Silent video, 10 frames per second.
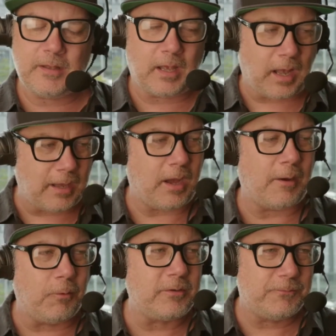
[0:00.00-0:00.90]
I
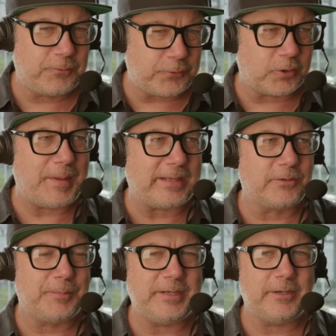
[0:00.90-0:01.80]
will circle back a
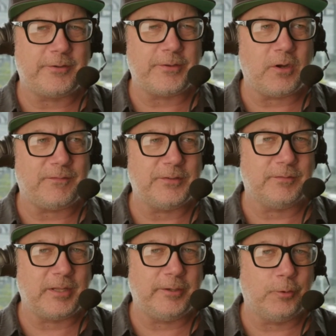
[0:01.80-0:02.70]
little bit here to the
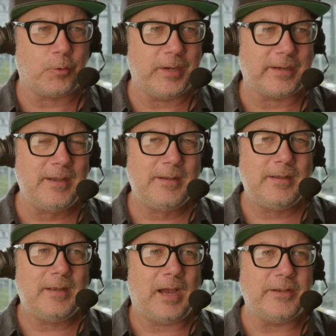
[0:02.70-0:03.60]
offensive line real quick.
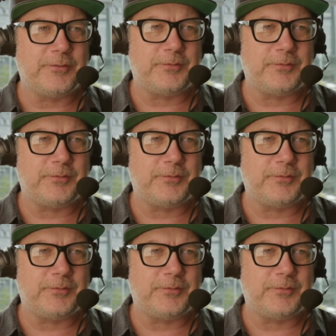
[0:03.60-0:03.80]
I just